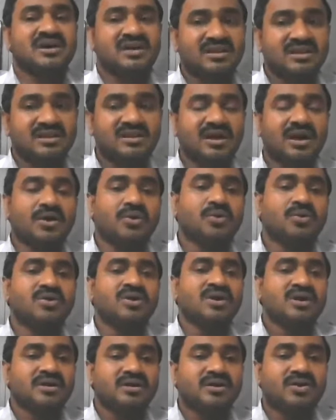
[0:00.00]

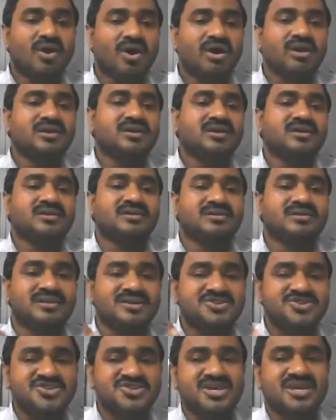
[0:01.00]
now got
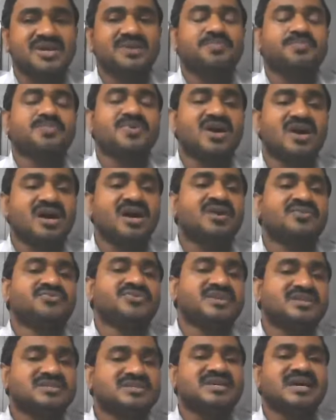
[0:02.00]
the shape of
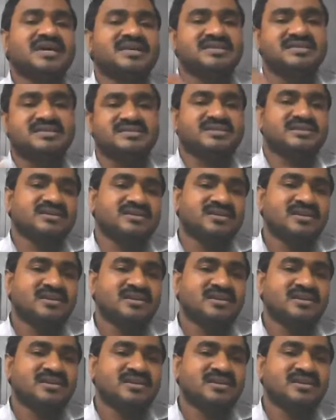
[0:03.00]
the science,